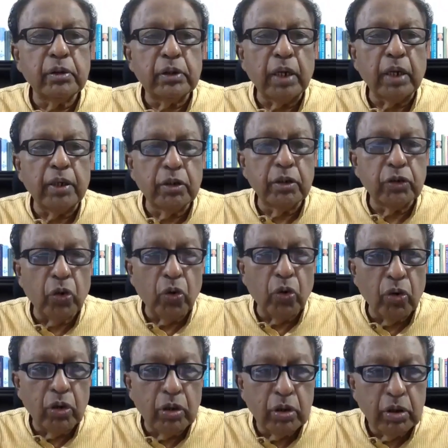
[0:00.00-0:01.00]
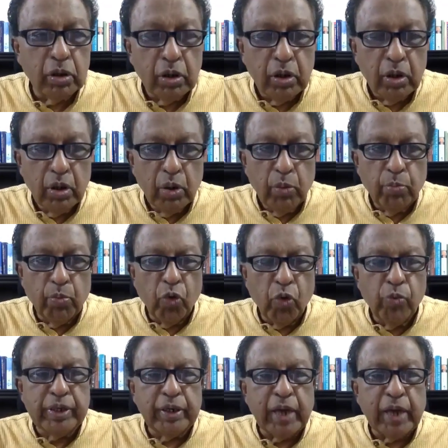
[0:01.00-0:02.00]
that this whole
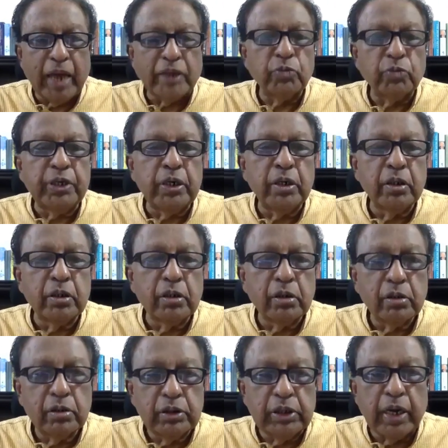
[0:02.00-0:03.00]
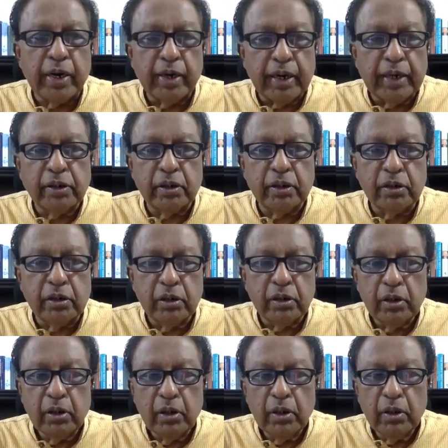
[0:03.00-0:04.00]
movement has been generated
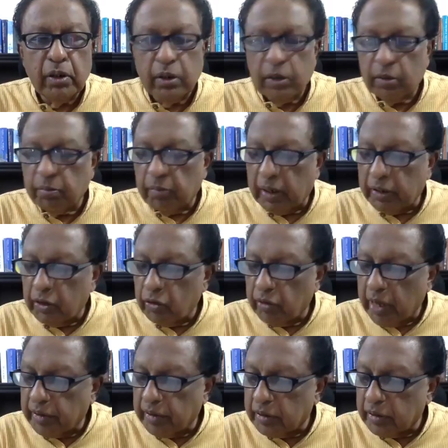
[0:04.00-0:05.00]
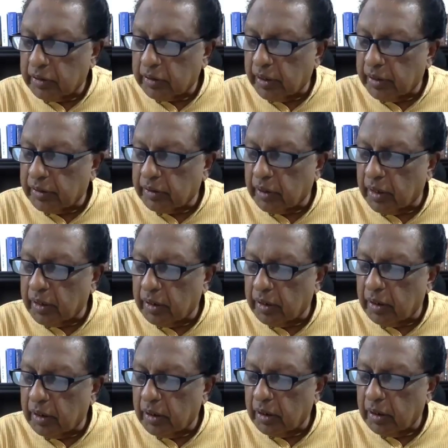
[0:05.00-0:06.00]
by the United States and
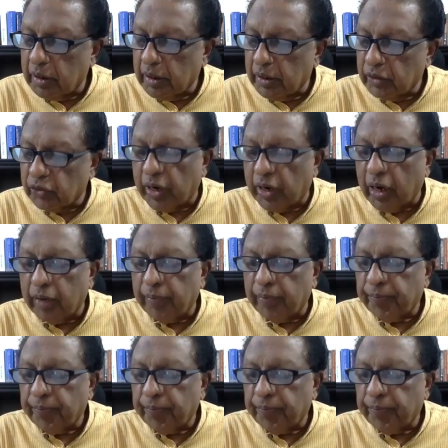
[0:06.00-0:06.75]
uh, Israel.